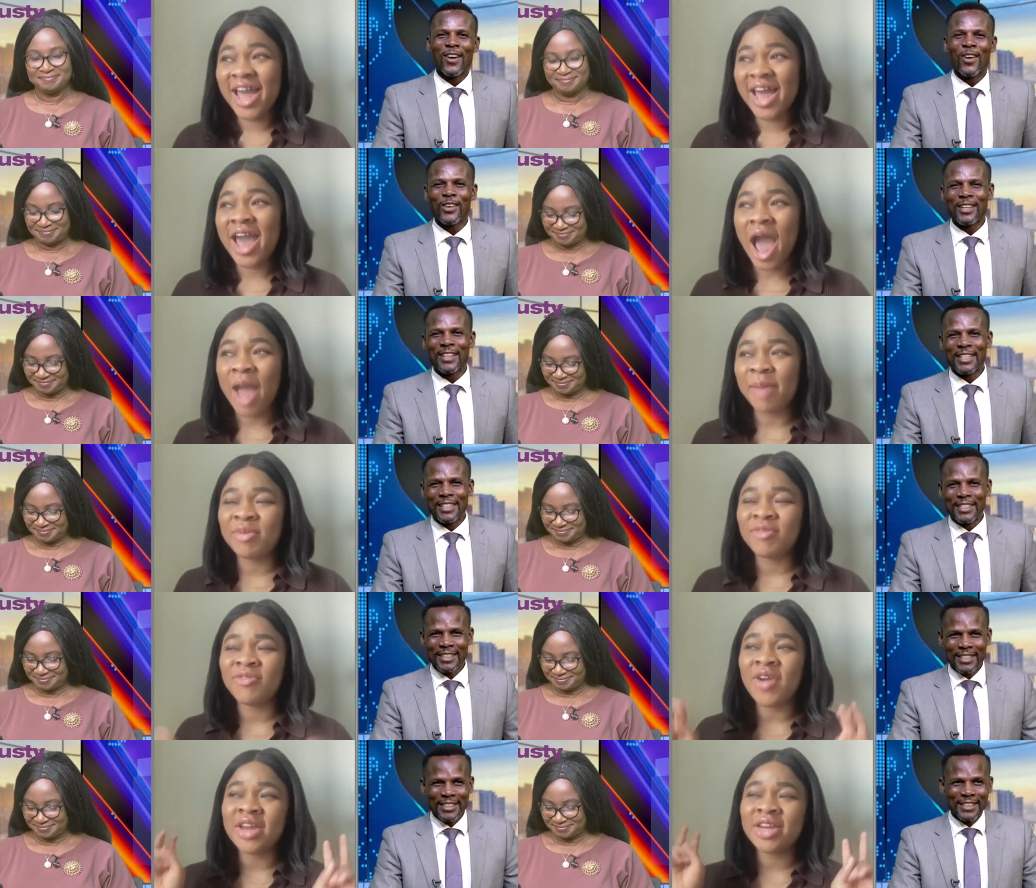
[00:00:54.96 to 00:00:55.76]
Speaker 1: okay. I'm
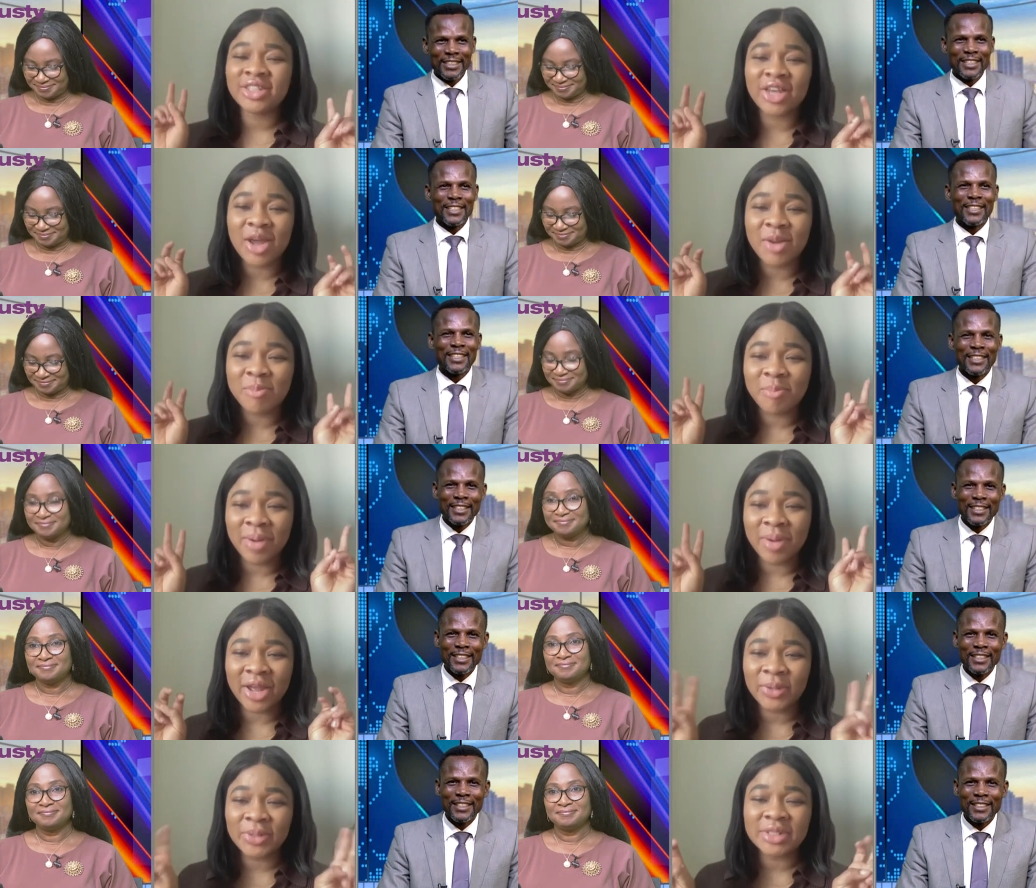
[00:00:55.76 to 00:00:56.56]
very
Speaker 2: term um, by
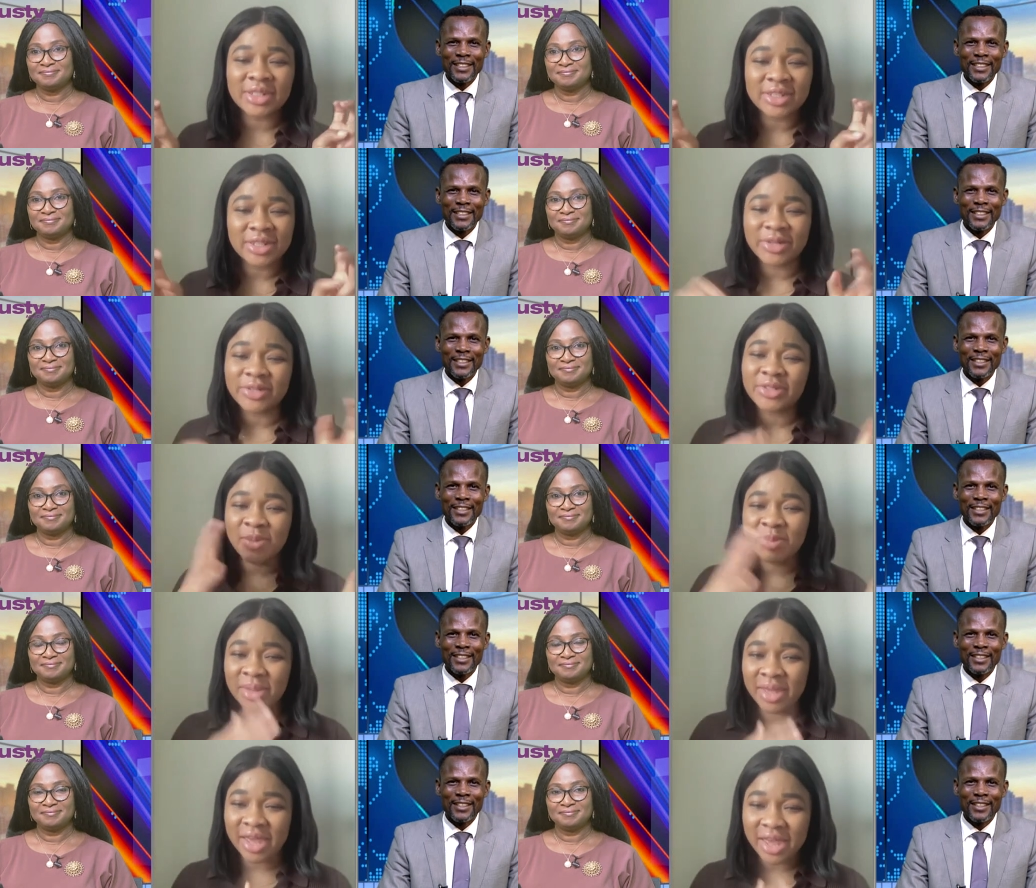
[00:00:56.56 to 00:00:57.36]
coastal, so I'm
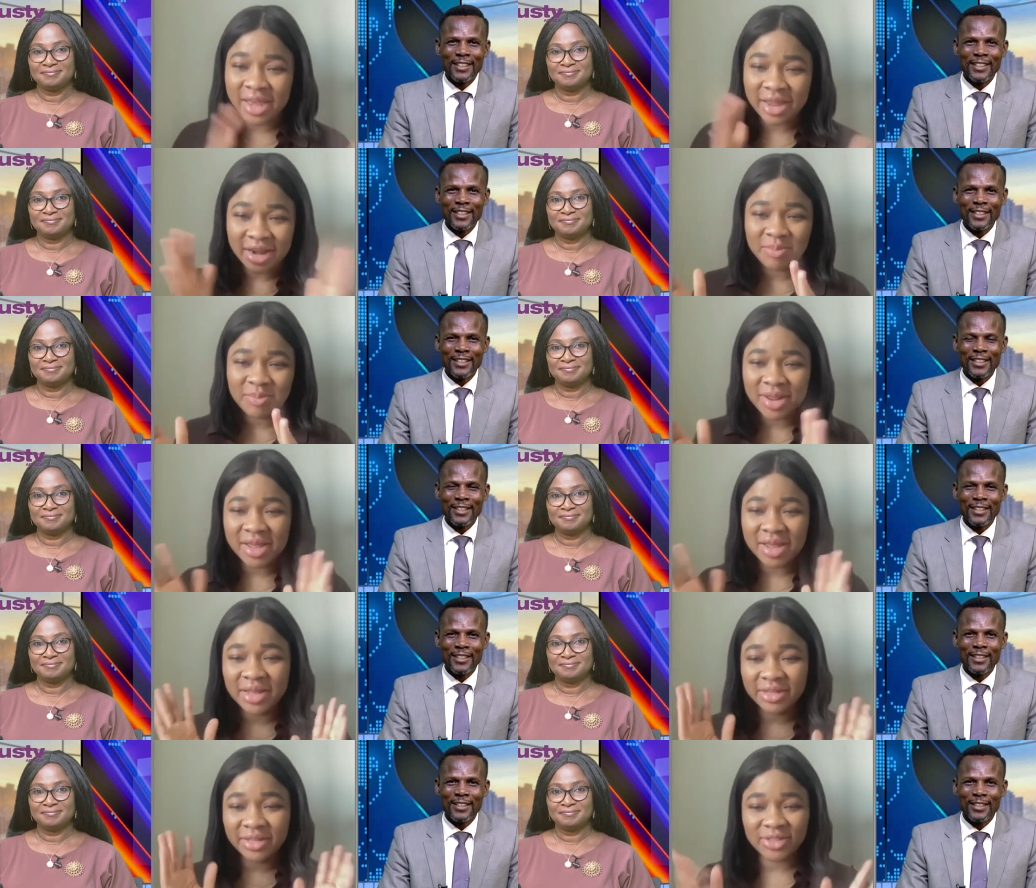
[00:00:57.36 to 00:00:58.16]
here and I'm
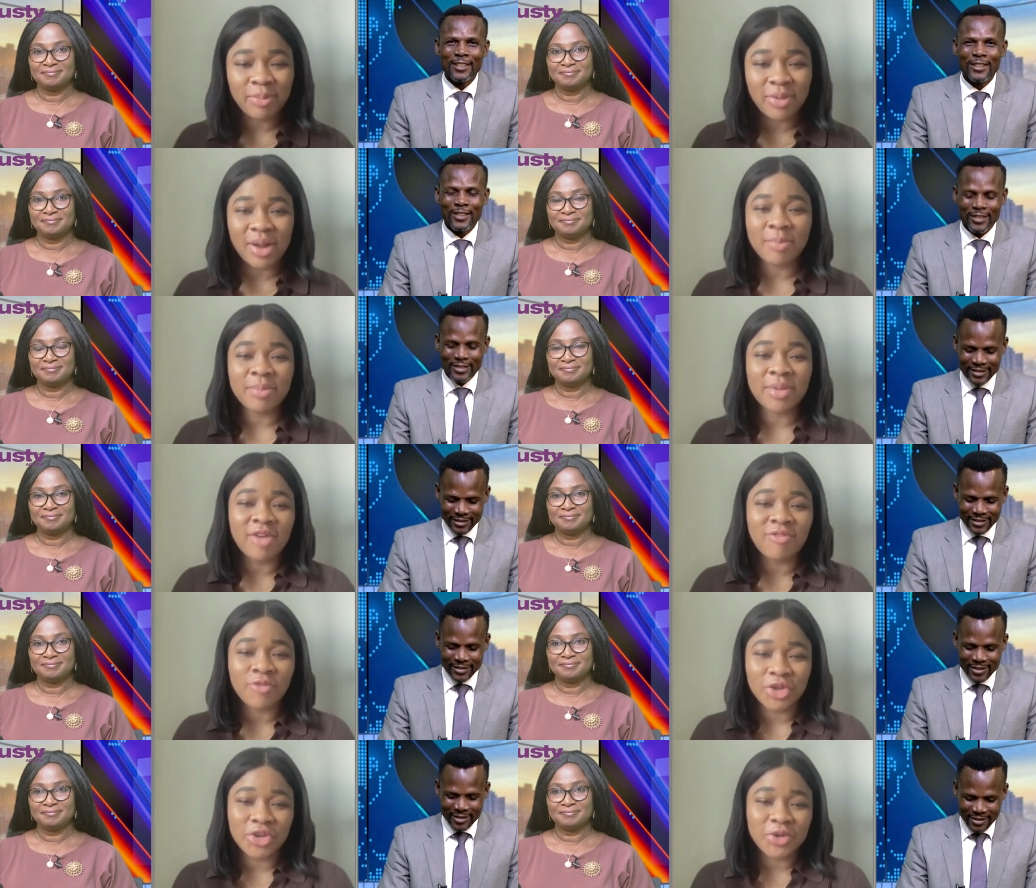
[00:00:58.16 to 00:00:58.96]
there, but I'm here for
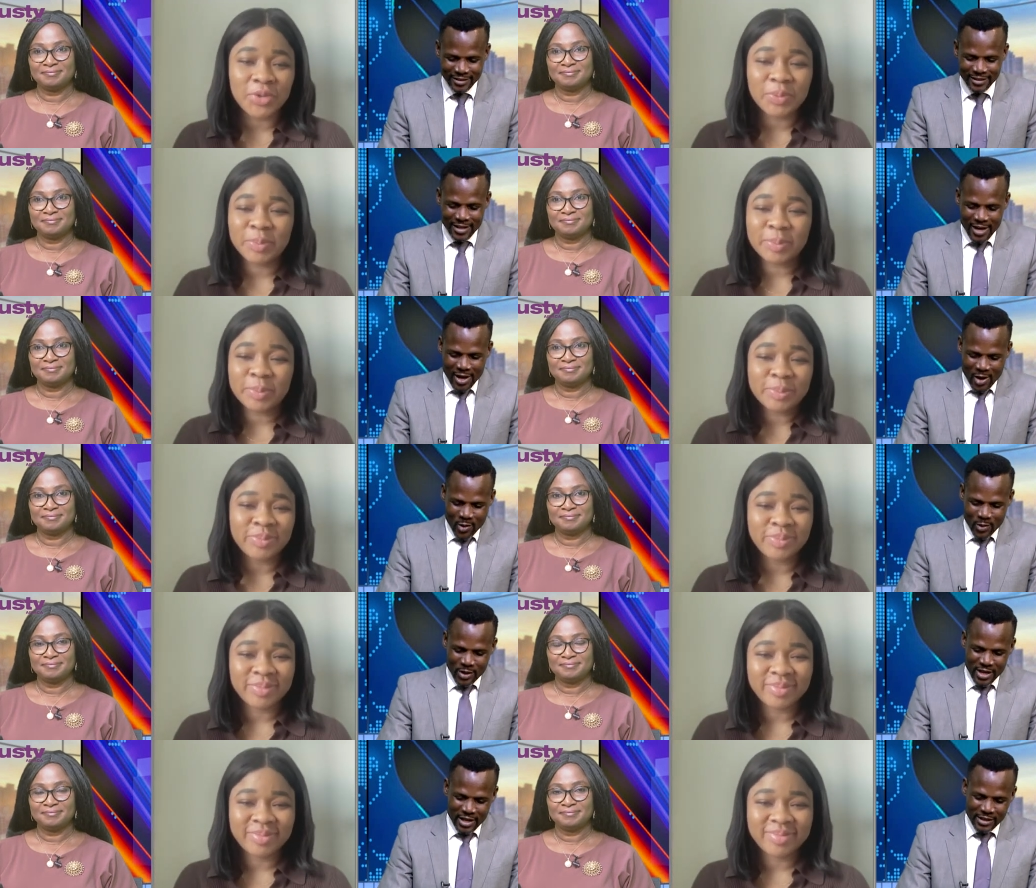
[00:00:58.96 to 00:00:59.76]
you.
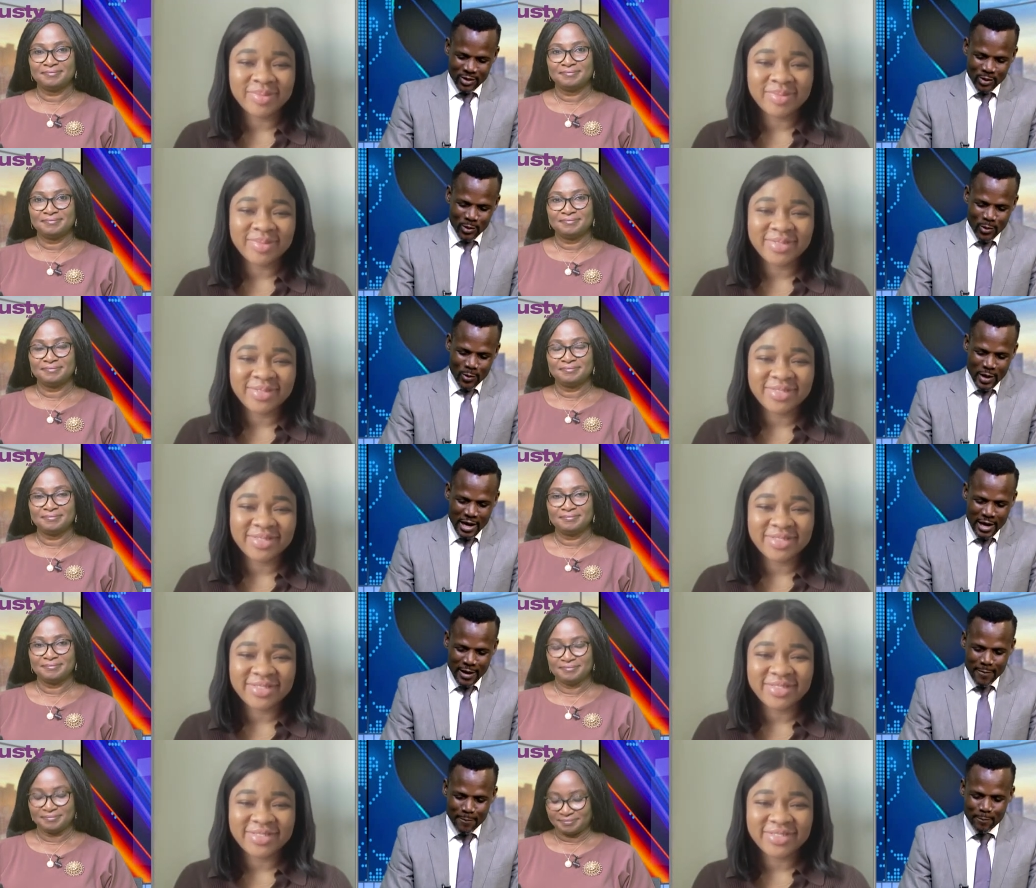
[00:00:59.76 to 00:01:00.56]
Speaker 1: Okay, so
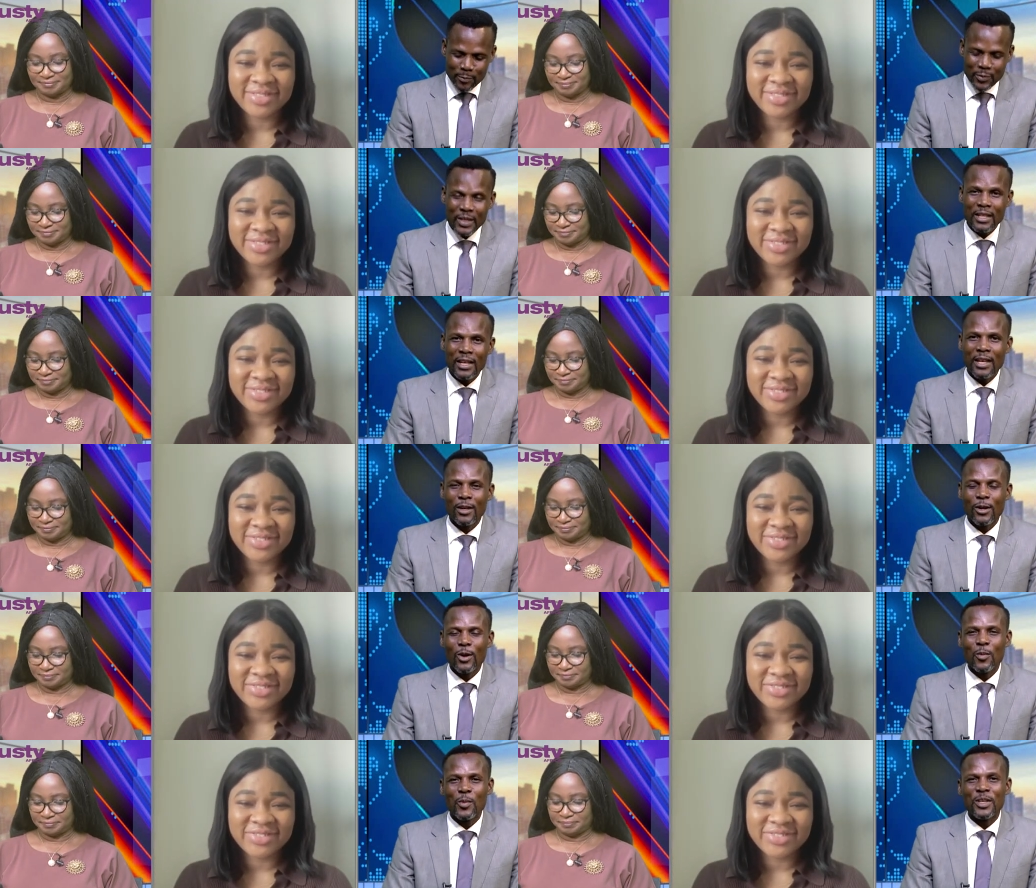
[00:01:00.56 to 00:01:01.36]
um, the economy